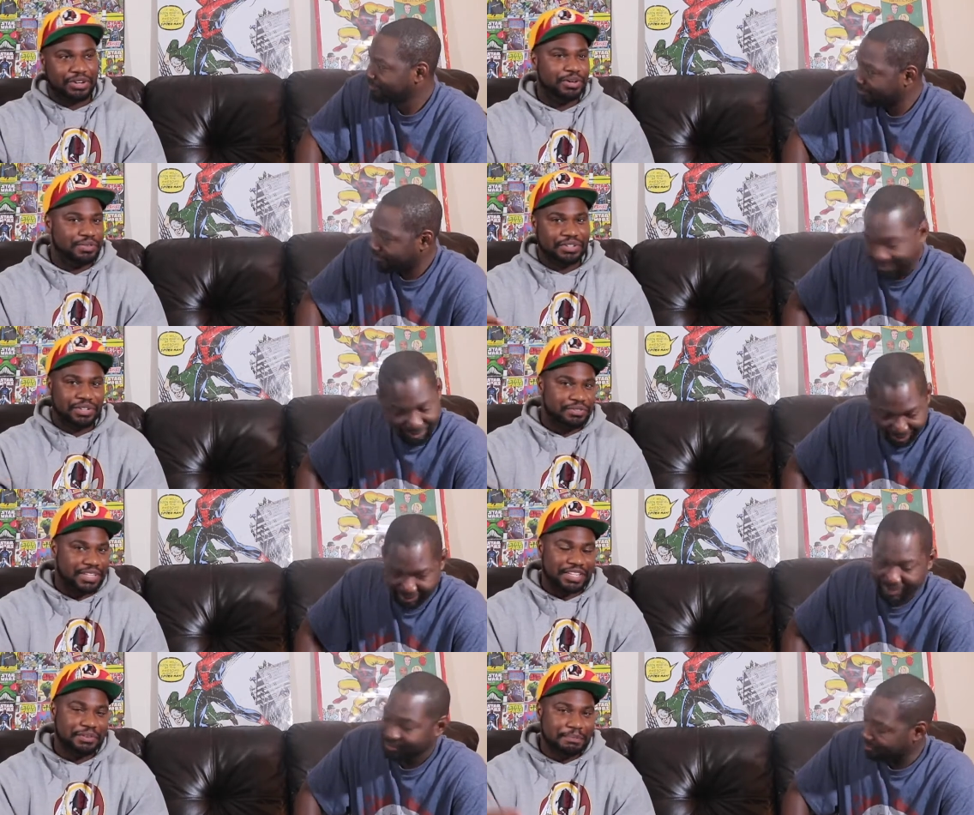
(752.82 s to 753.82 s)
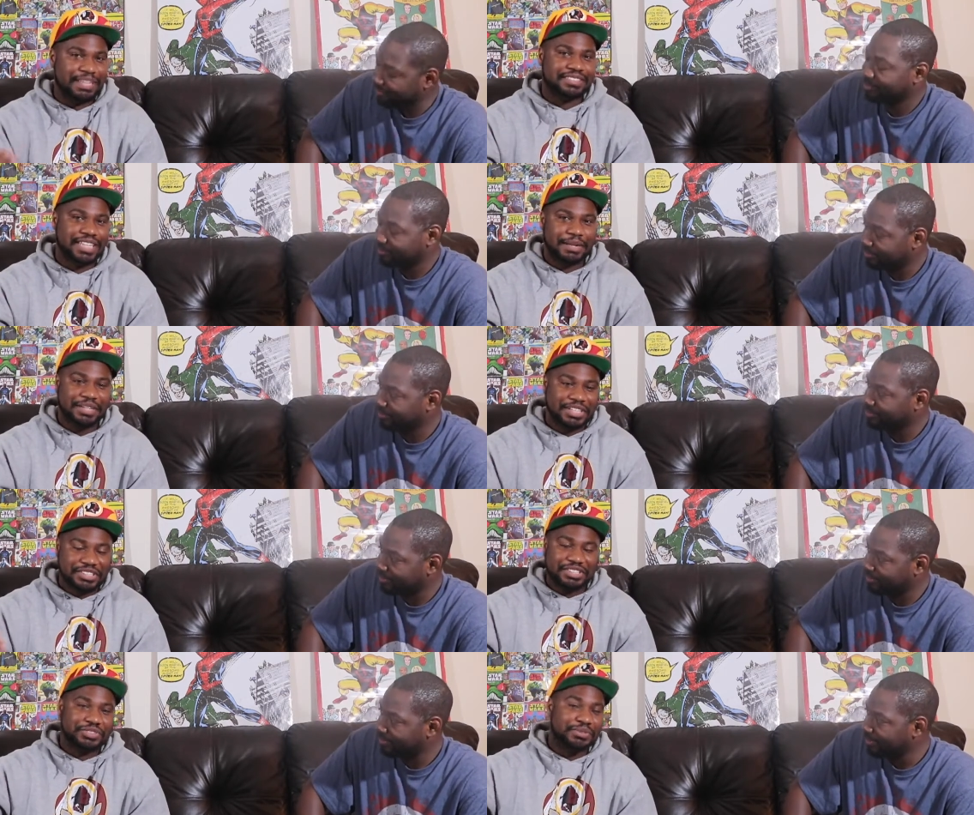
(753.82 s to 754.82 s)
Speaker 1: it over and over again. You messed up
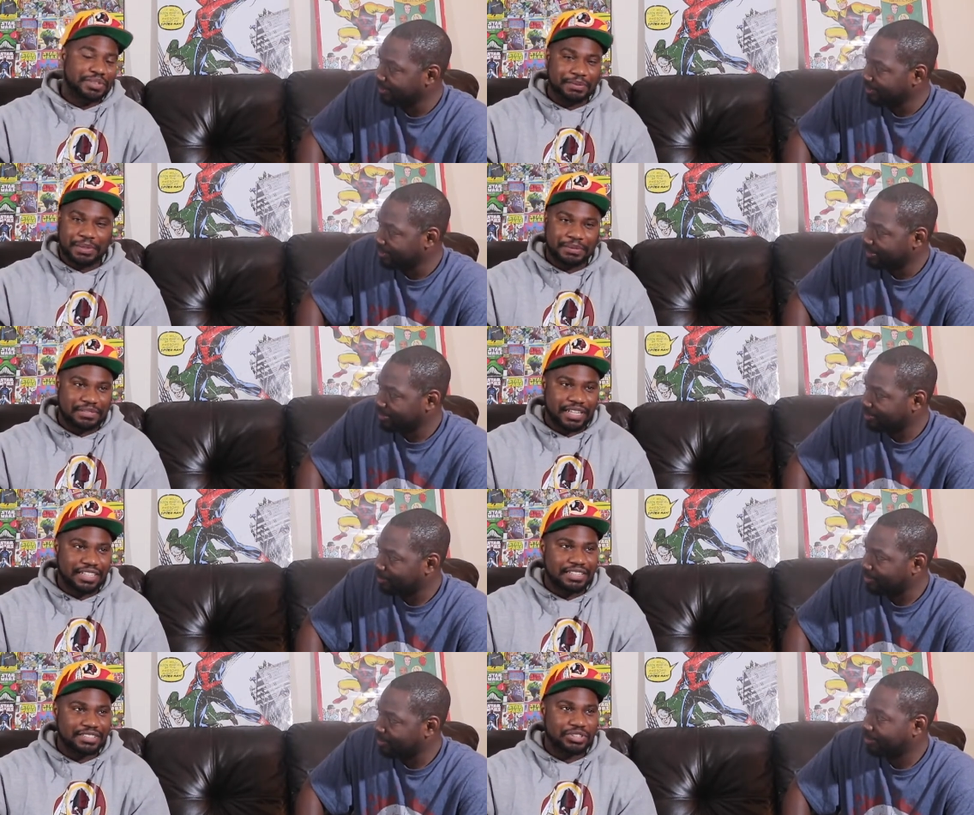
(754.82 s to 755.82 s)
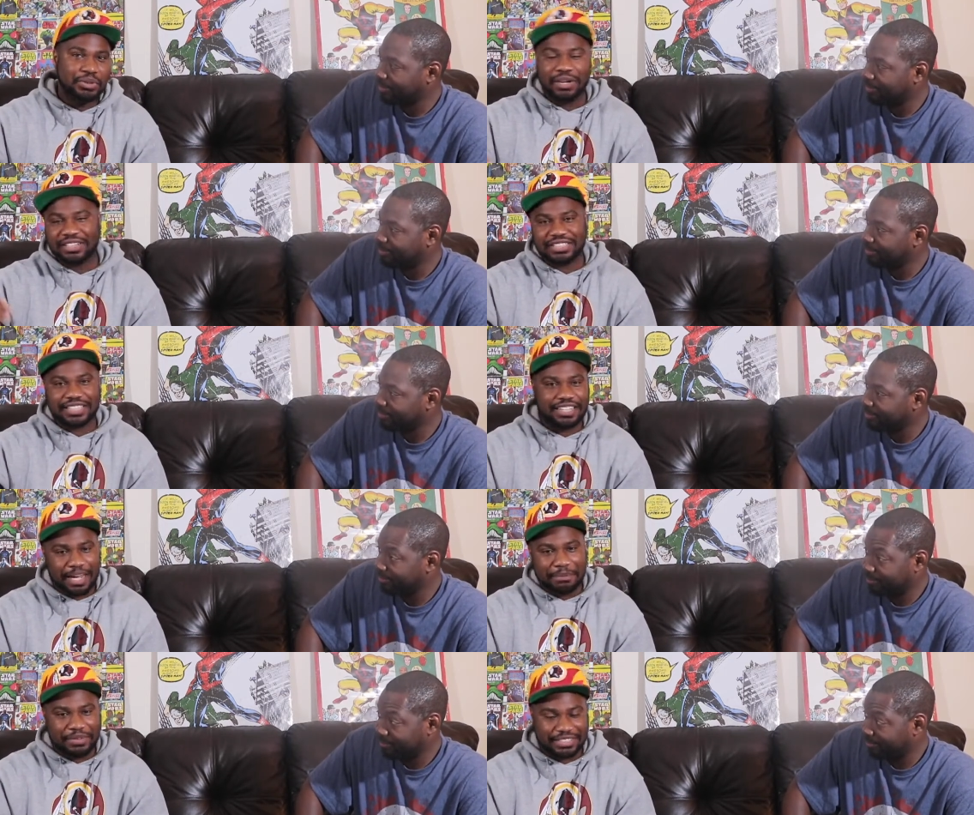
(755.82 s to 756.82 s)
2 other sting
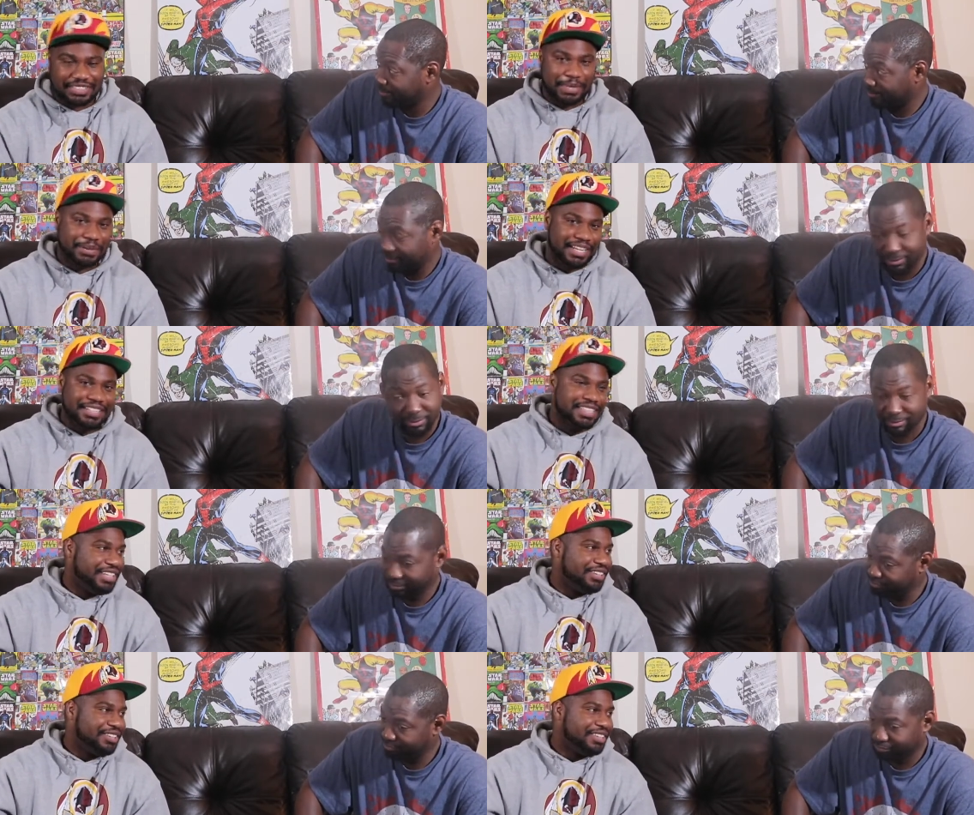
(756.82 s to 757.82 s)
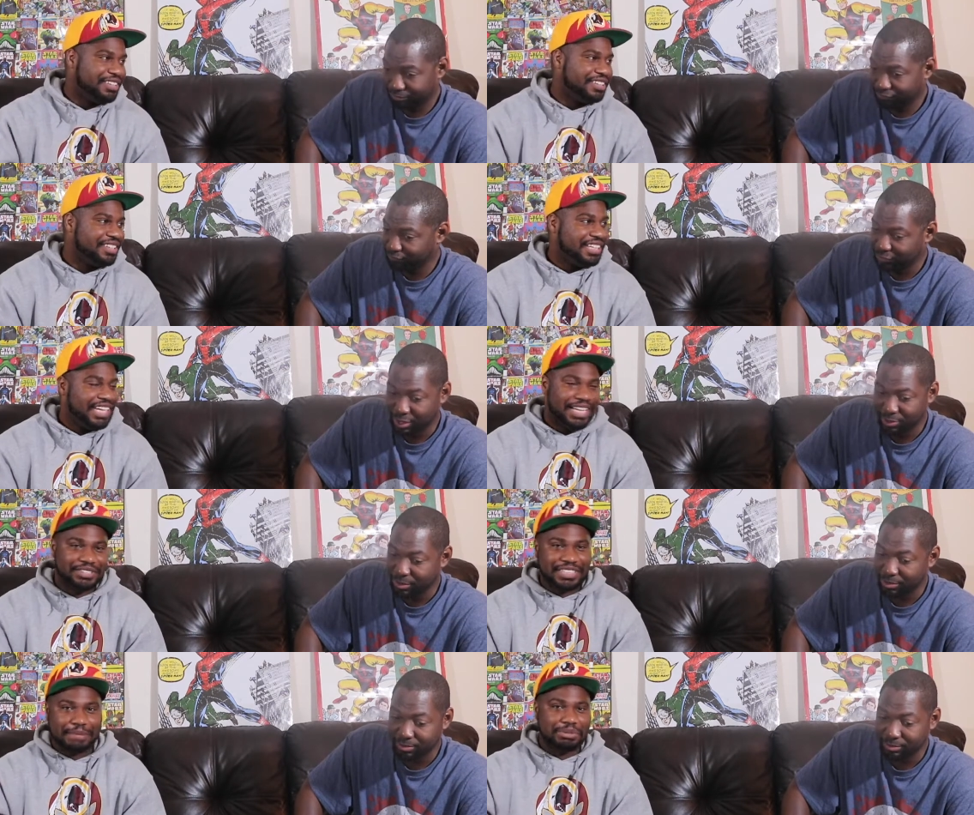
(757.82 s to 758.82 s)
operations that would have ended it earlier. You
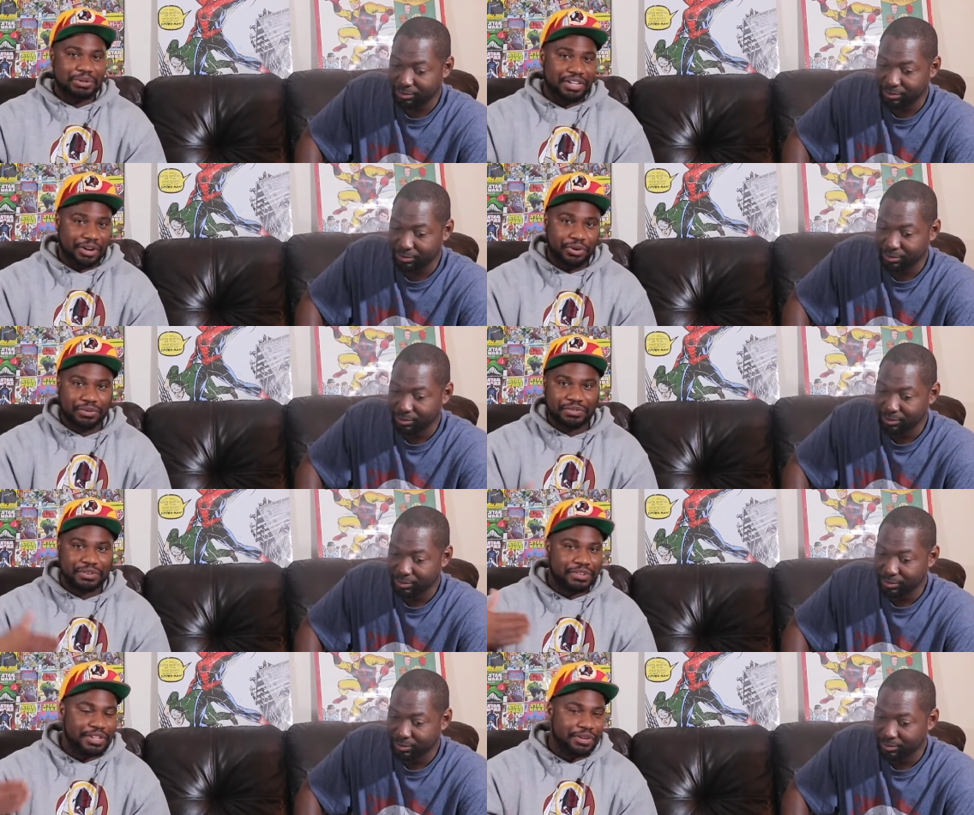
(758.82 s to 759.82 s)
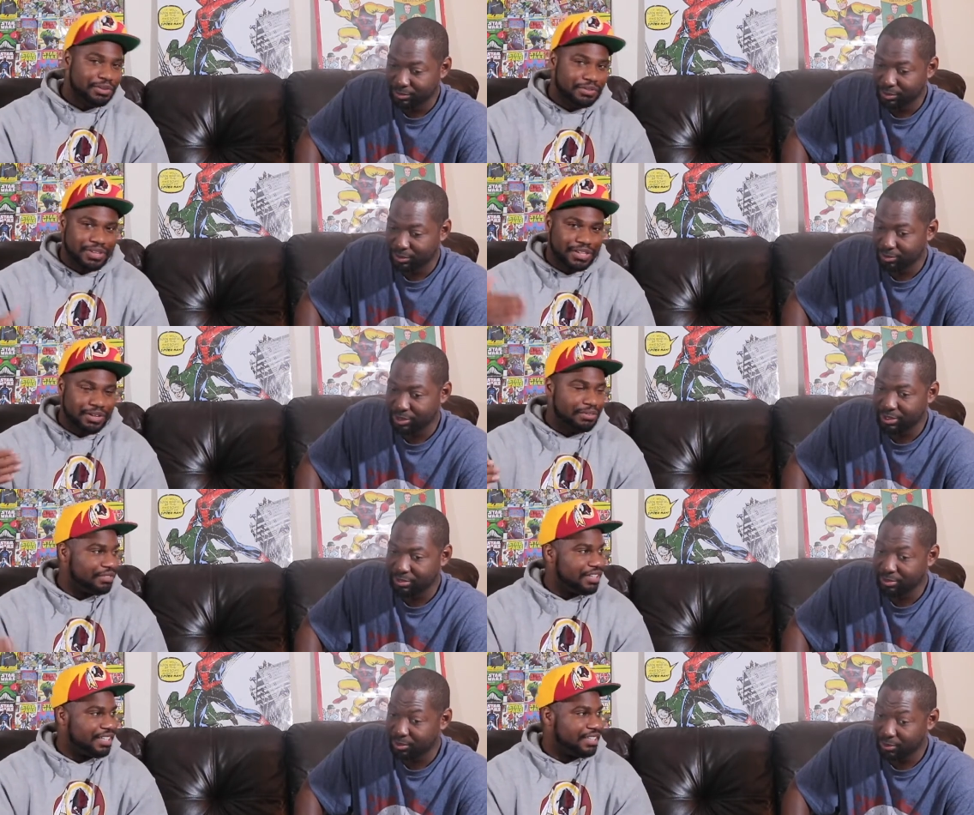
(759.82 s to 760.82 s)
just kept doing it over and over and
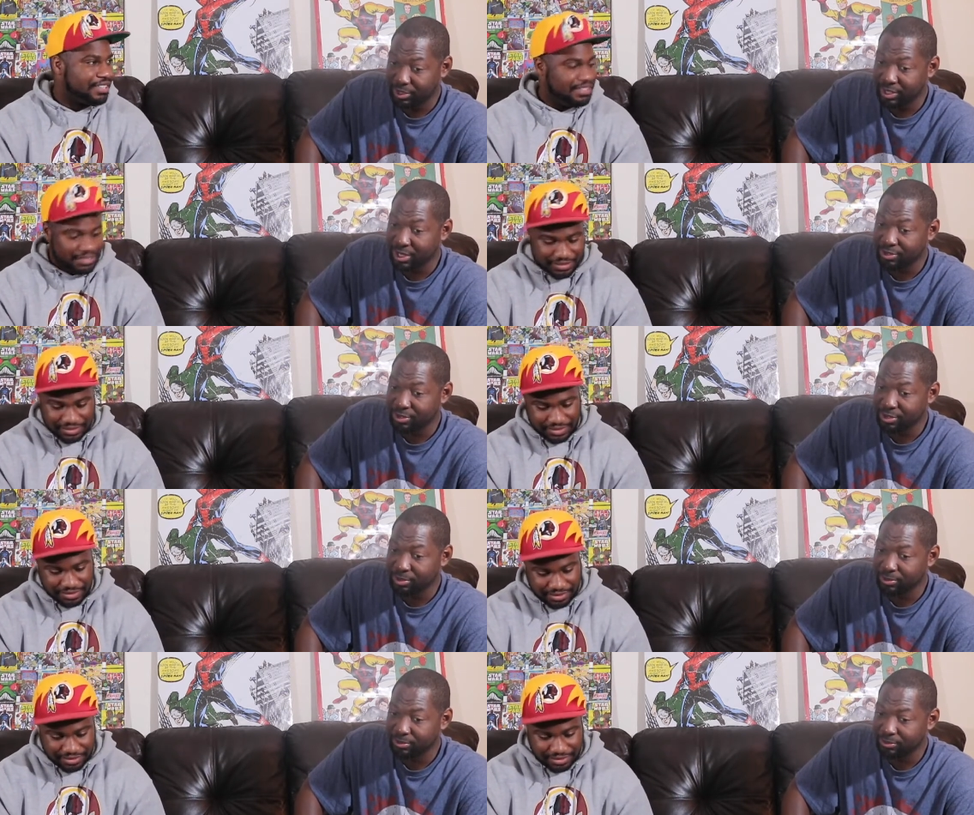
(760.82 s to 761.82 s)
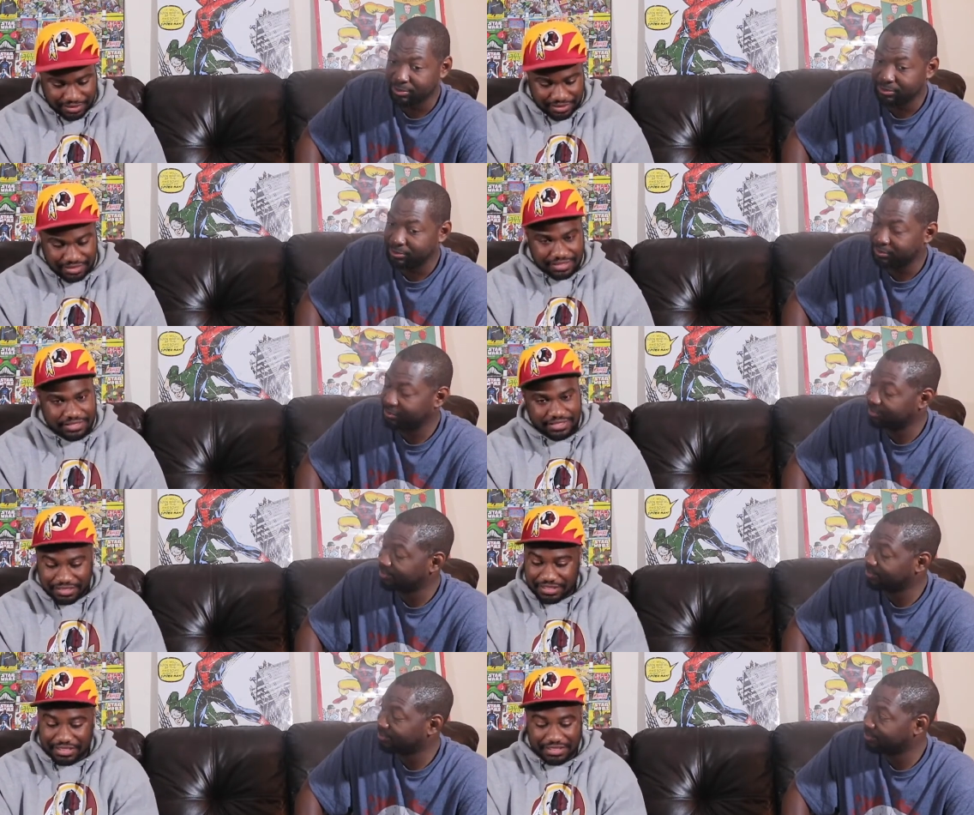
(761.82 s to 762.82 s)
over again. That's what teenagers do.
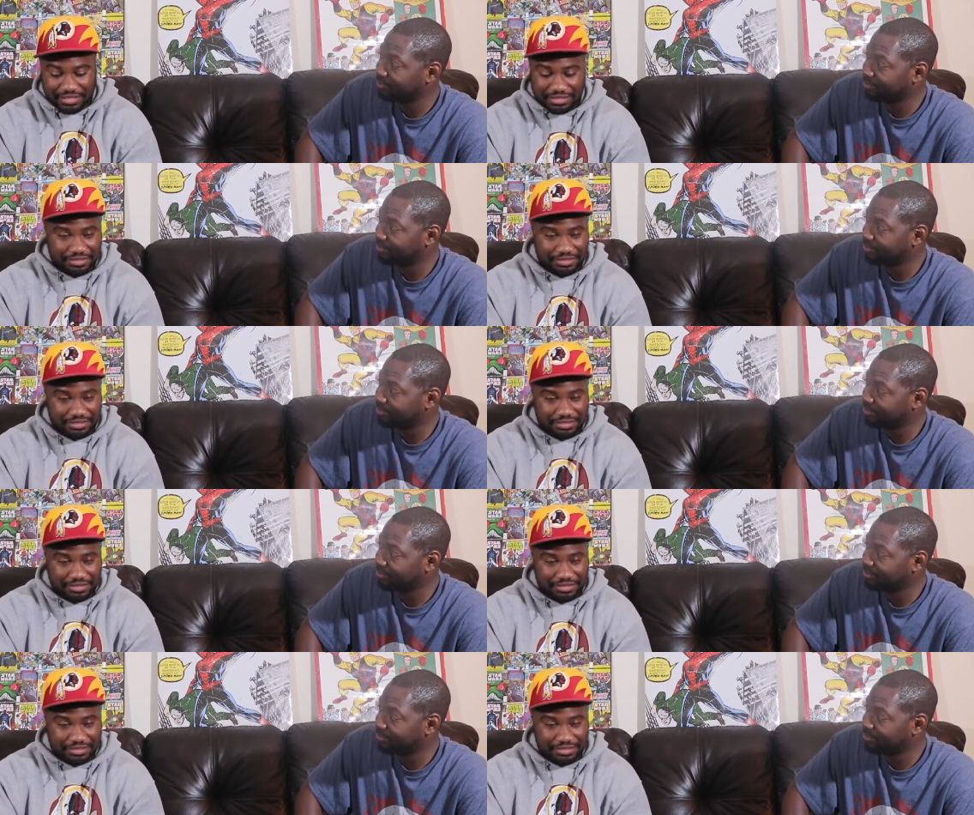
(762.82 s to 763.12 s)
He's